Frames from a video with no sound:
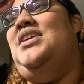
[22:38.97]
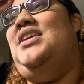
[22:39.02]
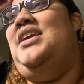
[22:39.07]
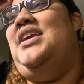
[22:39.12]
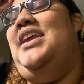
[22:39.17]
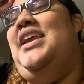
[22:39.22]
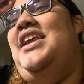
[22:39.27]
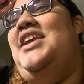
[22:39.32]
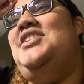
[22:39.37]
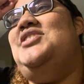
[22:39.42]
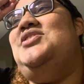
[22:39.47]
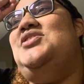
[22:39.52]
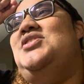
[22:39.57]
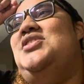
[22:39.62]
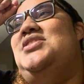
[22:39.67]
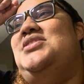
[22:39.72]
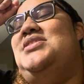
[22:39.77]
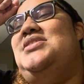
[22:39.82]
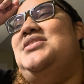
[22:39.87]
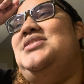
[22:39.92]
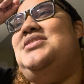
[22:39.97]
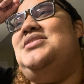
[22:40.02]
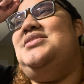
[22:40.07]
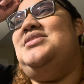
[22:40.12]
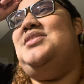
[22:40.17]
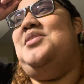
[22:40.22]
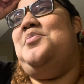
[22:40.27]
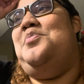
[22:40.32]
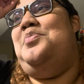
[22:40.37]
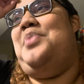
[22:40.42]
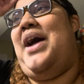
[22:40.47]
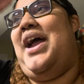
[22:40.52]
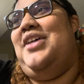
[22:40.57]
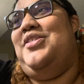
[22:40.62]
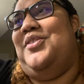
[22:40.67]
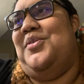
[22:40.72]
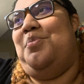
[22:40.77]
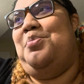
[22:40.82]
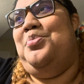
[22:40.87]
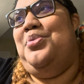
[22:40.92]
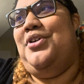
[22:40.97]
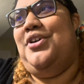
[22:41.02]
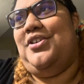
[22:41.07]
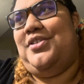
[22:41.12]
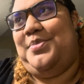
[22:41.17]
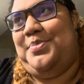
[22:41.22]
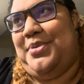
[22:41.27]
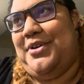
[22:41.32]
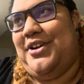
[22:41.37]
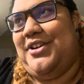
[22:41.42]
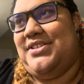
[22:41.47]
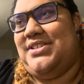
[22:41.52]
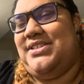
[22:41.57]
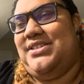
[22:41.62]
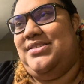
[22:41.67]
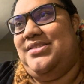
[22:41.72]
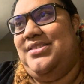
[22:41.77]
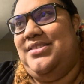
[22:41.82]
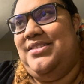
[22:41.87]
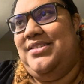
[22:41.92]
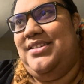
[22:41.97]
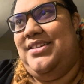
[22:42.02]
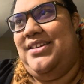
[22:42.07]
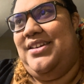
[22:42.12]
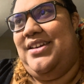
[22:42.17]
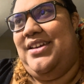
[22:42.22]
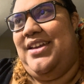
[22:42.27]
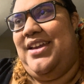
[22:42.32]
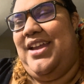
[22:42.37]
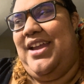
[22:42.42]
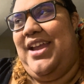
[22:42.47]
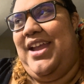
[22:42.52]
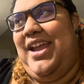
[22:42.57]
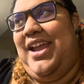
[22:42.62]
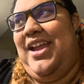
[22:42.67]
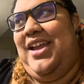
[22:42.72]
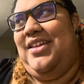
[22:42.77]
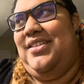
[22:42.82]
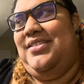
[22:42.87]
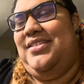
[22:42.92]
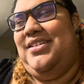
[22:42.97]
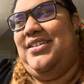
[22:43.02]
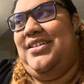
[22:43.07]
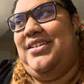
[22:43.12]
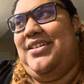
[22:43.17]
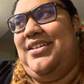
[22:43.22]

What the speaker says: He's just the by the book person, and